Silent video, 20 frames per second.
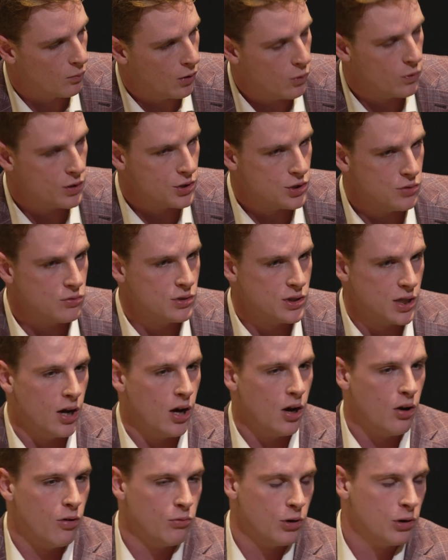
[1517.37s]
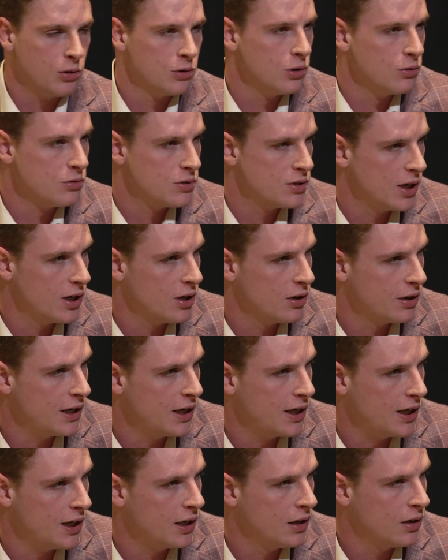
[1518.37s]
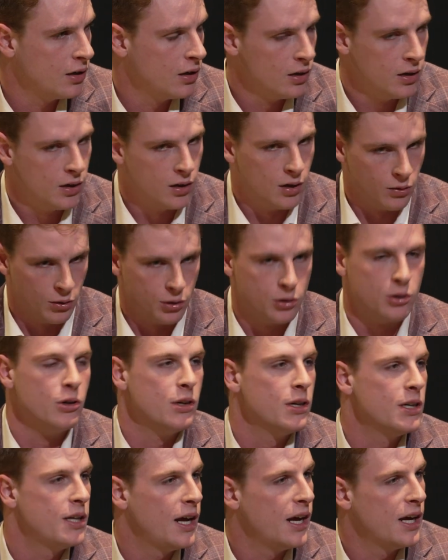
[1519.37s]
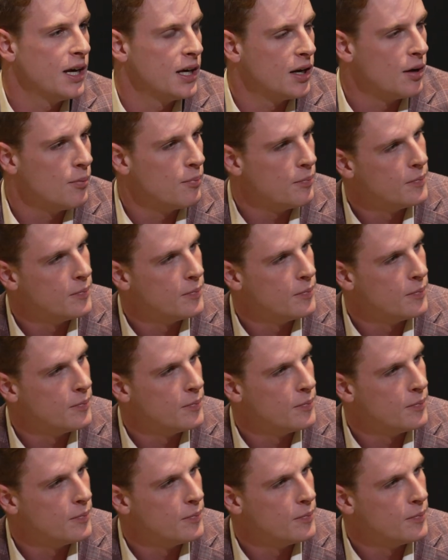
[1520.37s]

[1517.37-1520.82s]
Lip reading: What would you tell recruits that are getting recruited to A&M?